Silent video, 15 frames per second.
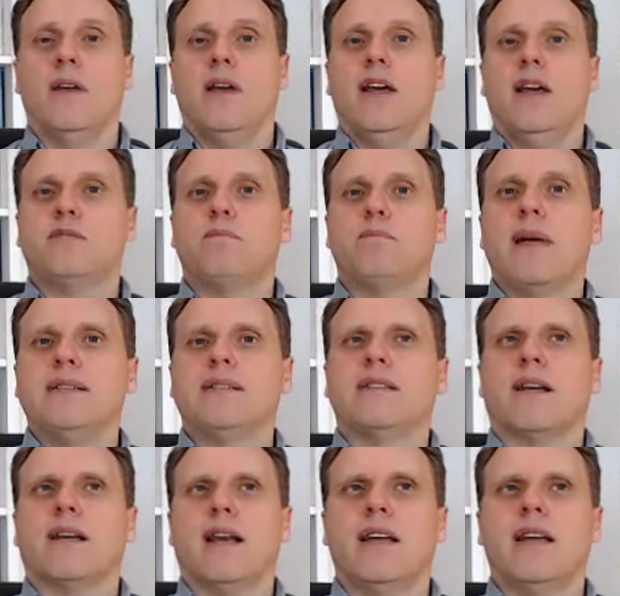It's
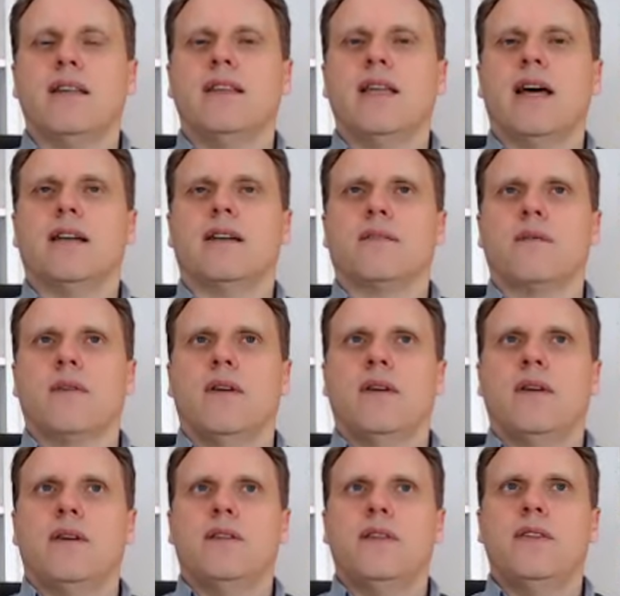basically that
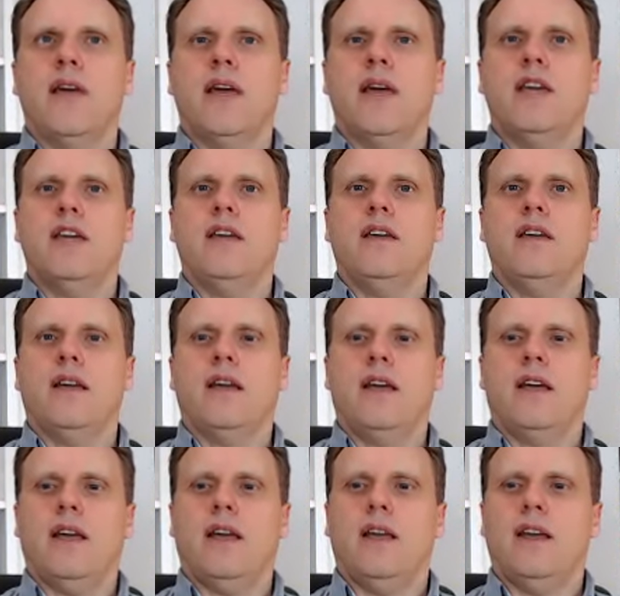they
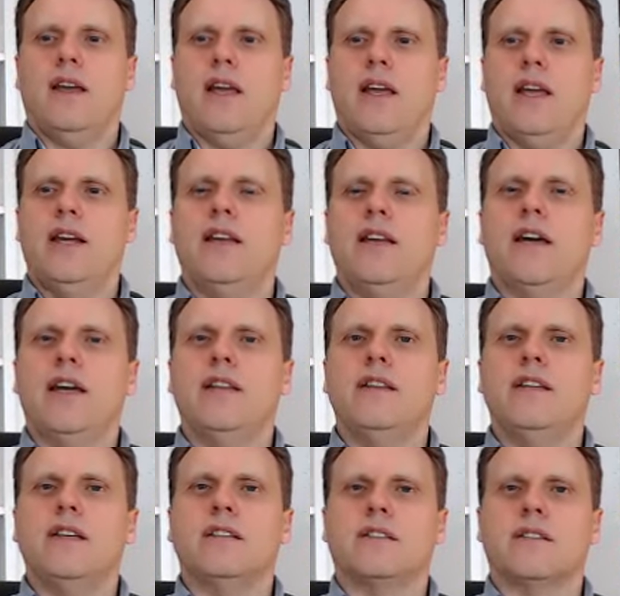in
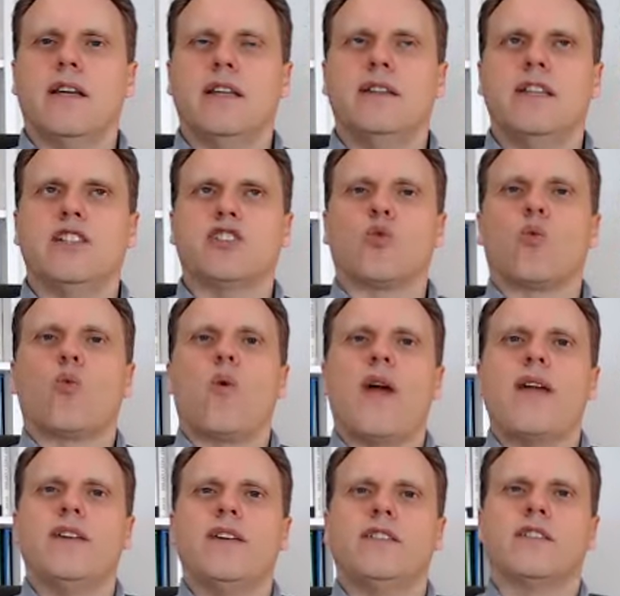this
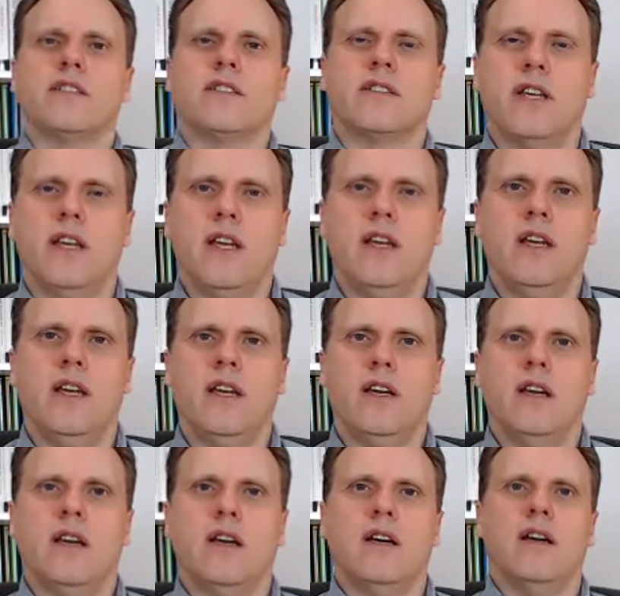race to see
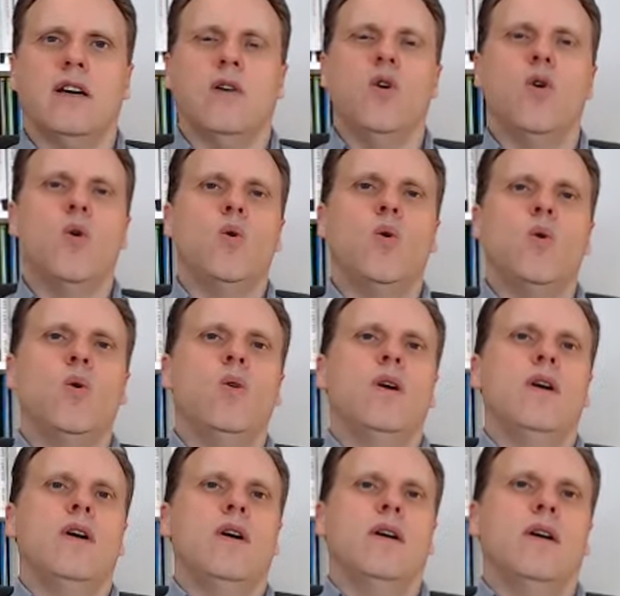who
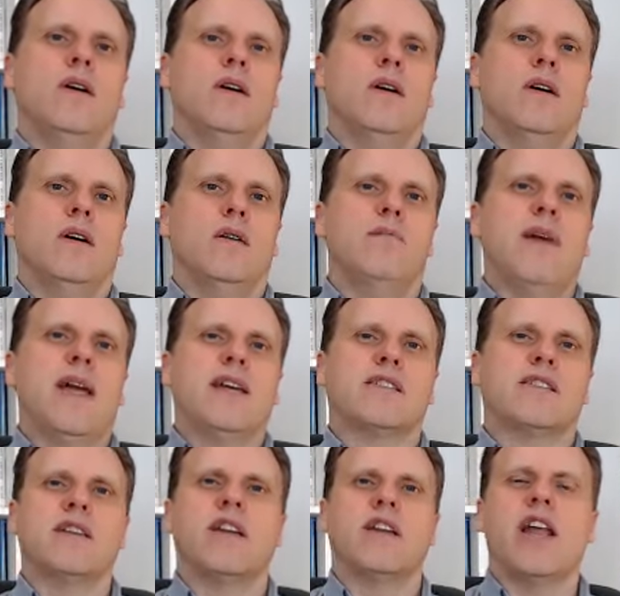makes
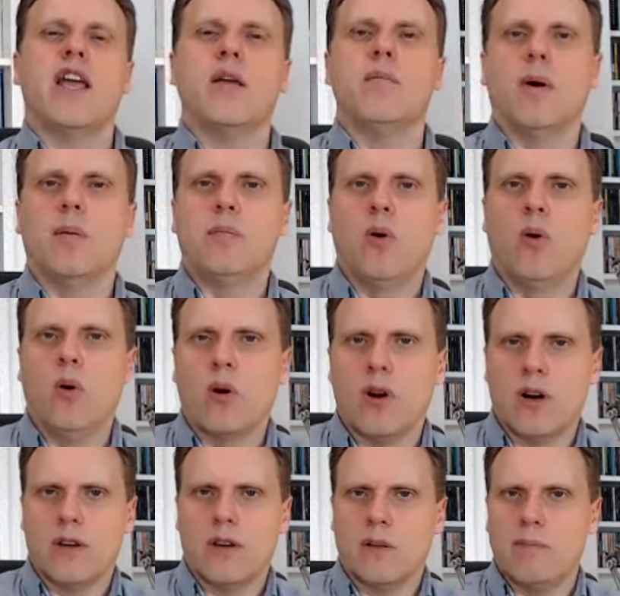the neighbor
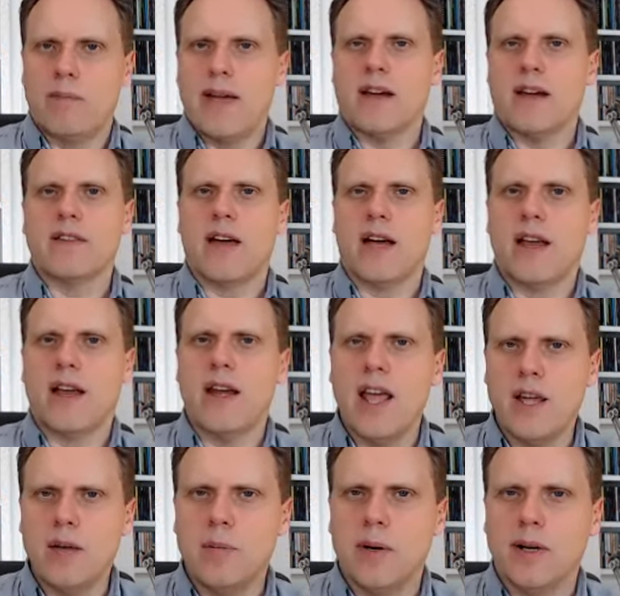poorer, the beggar thy
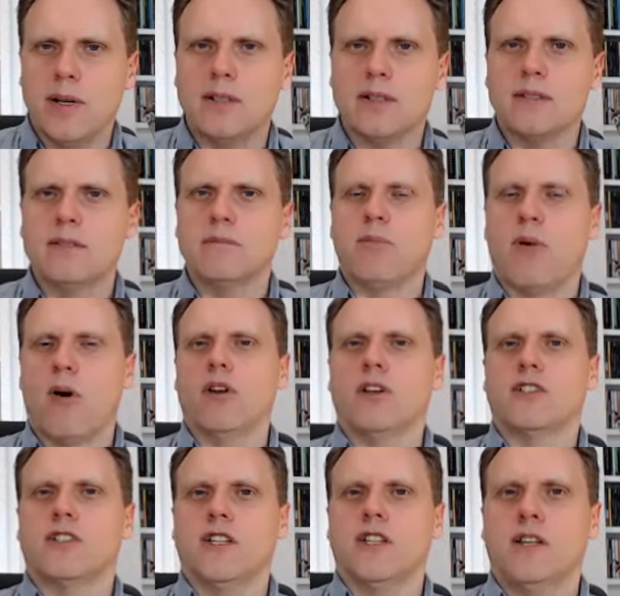neighbor
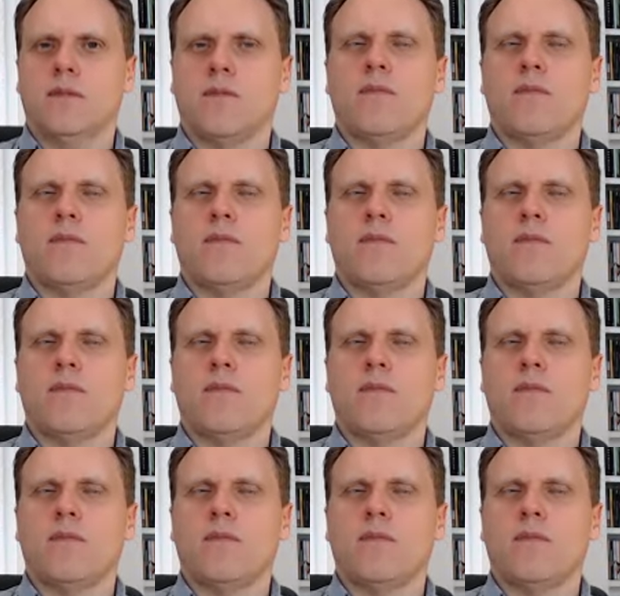policy.